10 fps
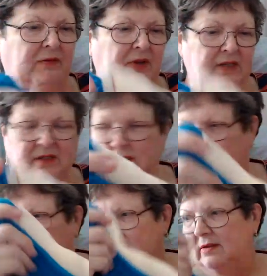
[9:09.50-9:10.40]
I've got to
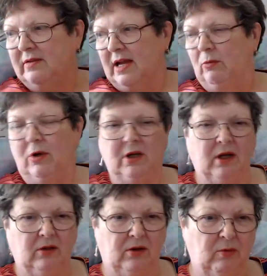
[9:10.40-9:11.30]
decide what
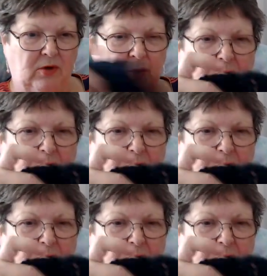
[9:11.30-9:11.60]
color I want to